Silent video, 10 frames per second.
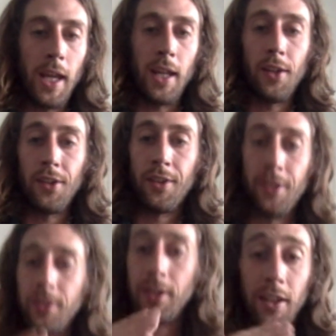And
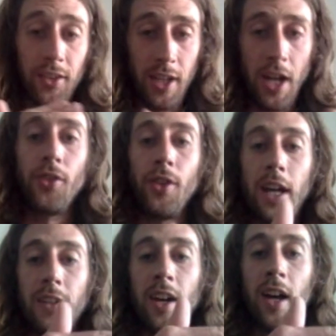like,
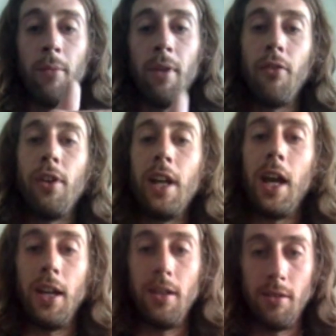schedule that time
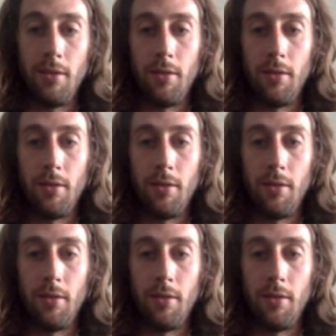every day,